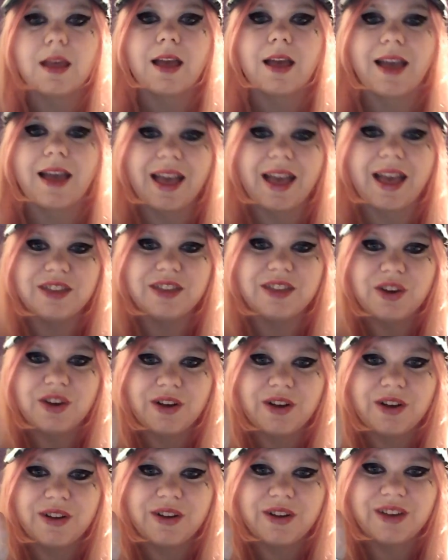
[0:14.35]

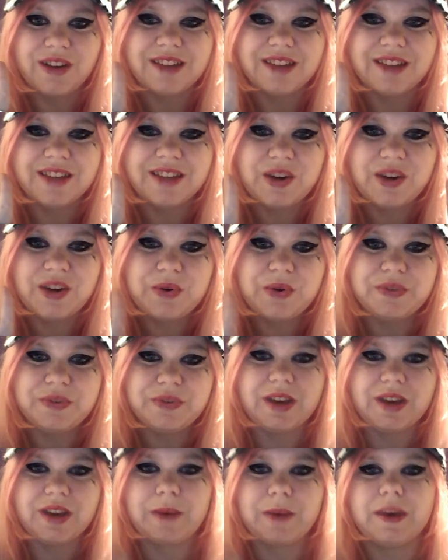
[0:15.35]
Annyeonghaseyo,
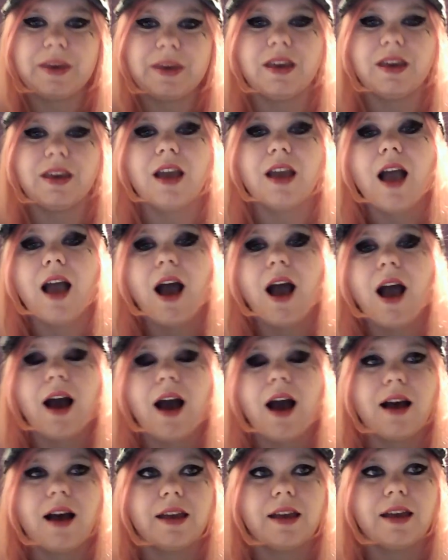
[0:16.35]
VIP.
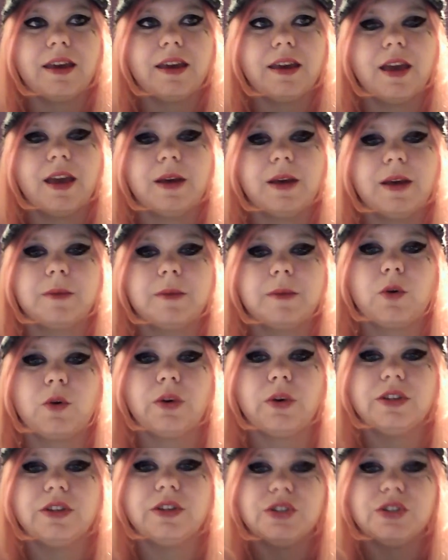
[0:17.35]
I am
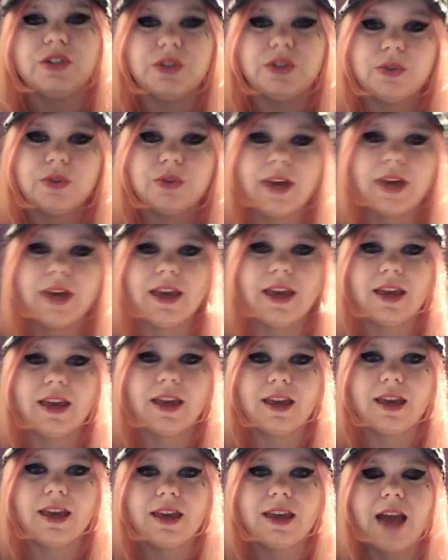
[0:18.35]
going to do
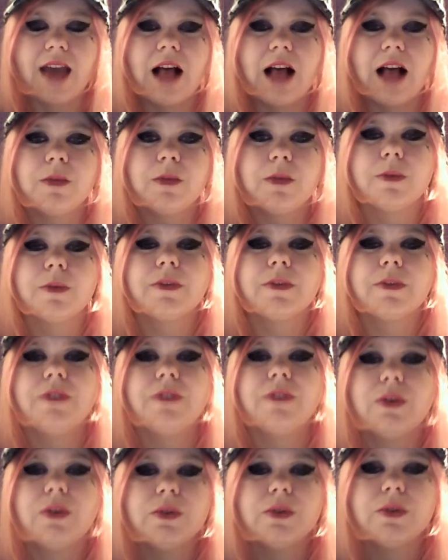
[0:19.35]
a album
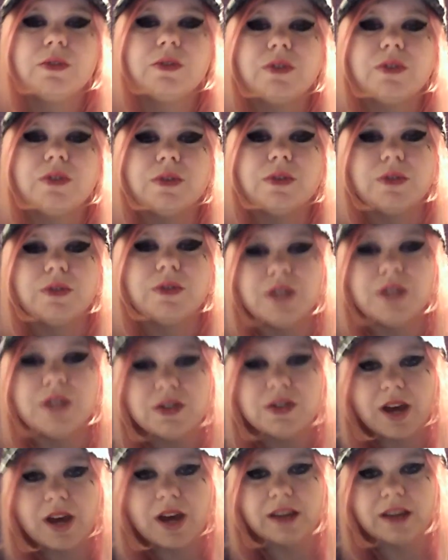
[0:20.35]
review to
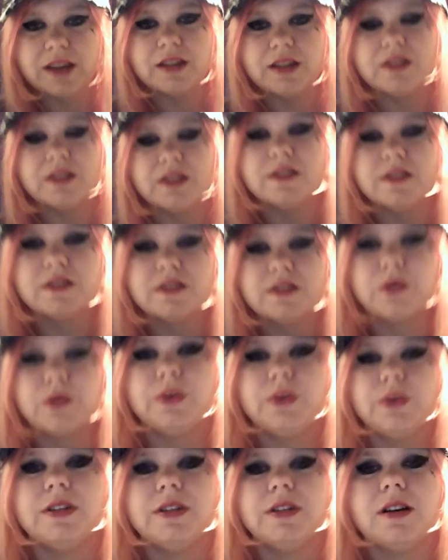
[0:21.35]
G-Dragon's Coup
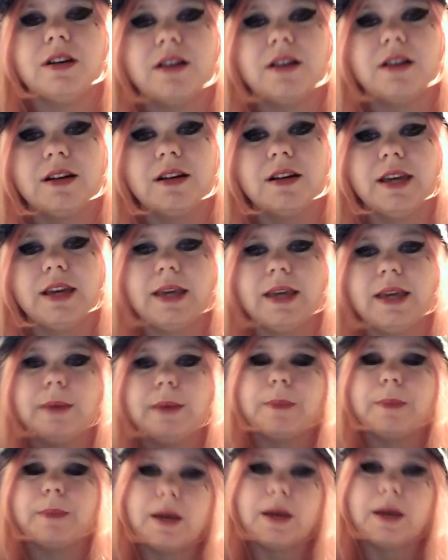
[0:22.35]
d'etat. It
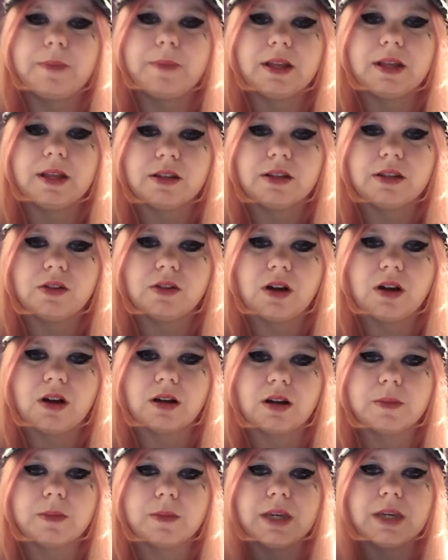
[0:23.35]
might be a little
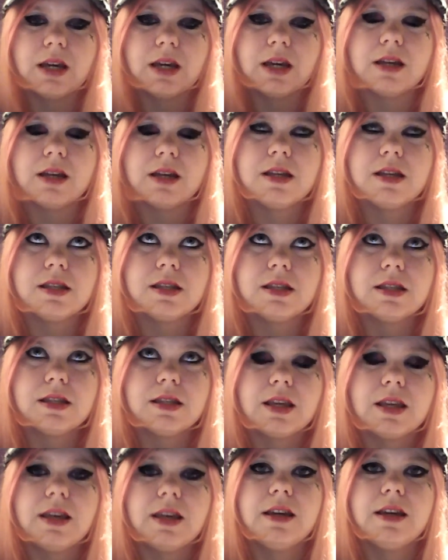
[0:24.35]
long because
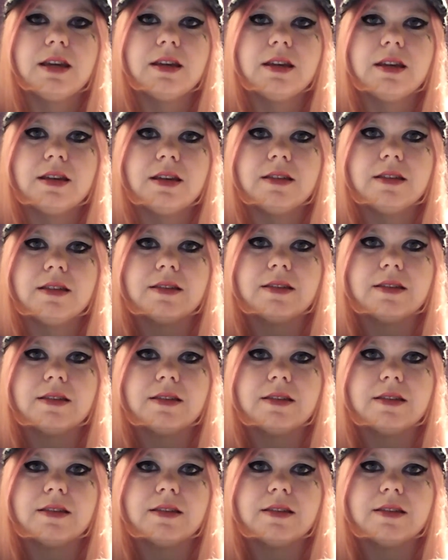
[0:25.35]
there's